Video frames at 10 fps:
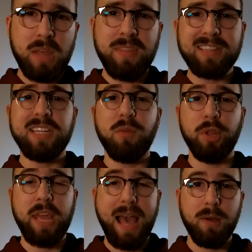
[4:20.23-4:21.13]
that's not
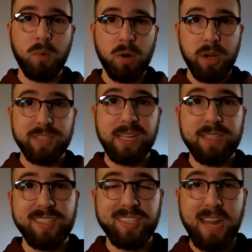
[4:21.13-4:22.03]
really how it works.
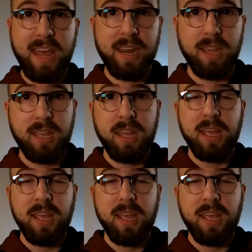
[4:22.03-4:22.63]
Instead,